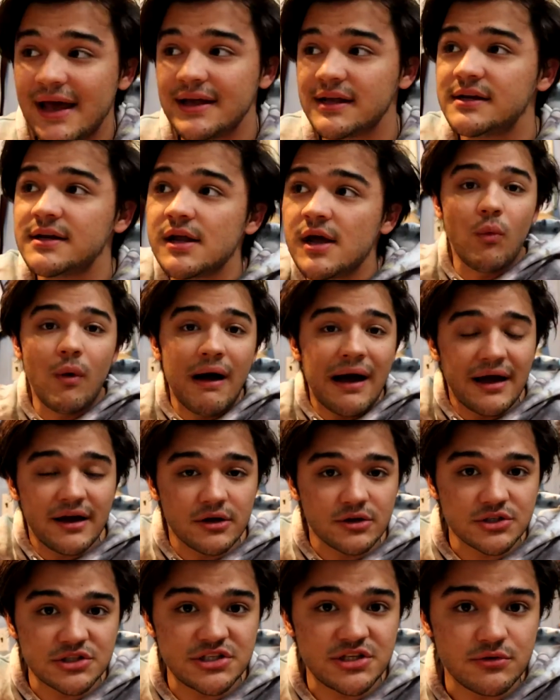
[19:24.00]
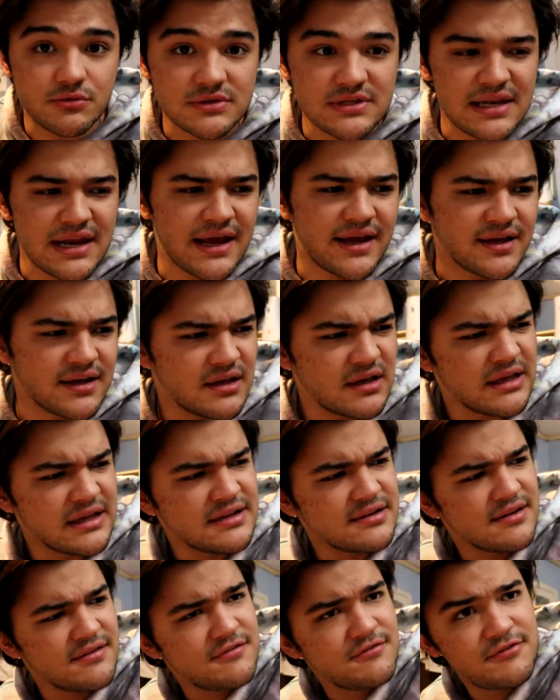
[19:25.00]
And while she was, like,
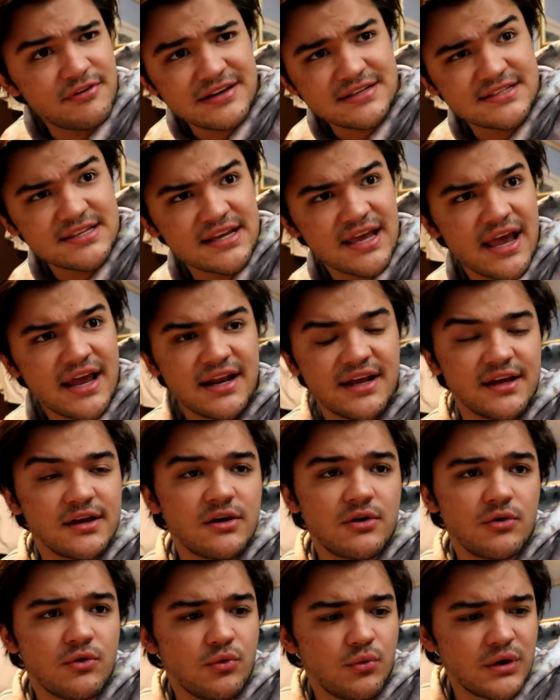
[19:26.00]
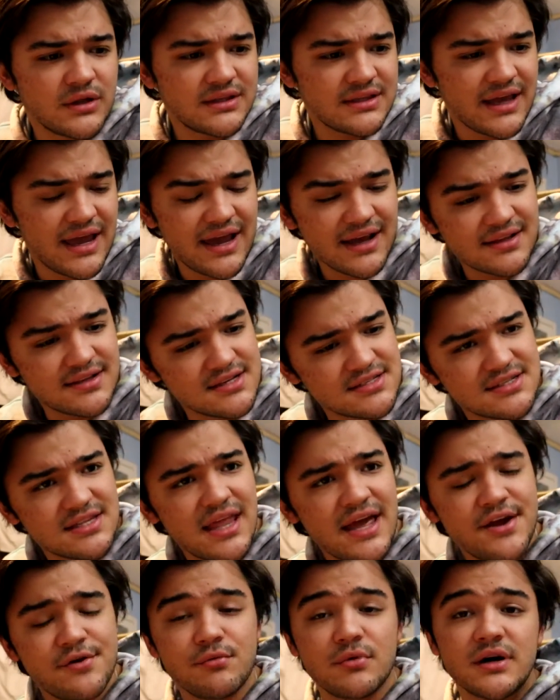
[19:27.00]
investigating what the heck this
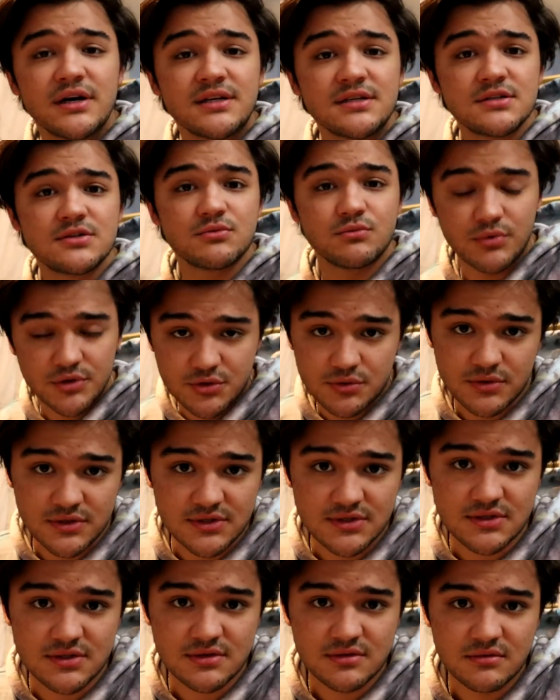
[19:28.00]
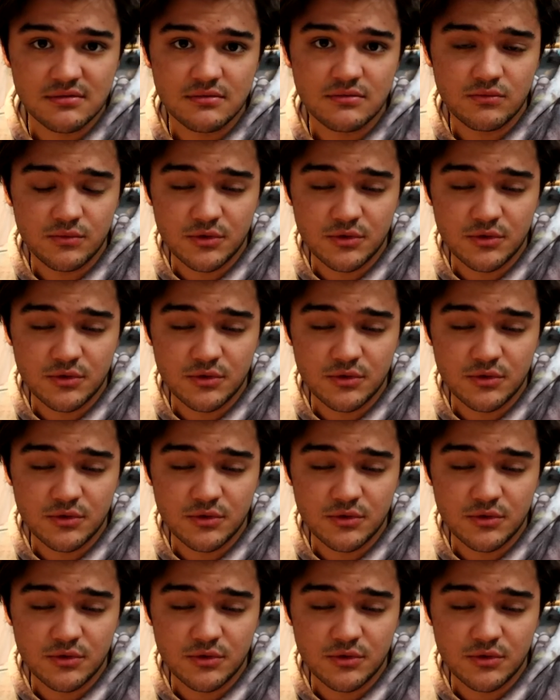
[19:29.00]
light was, which was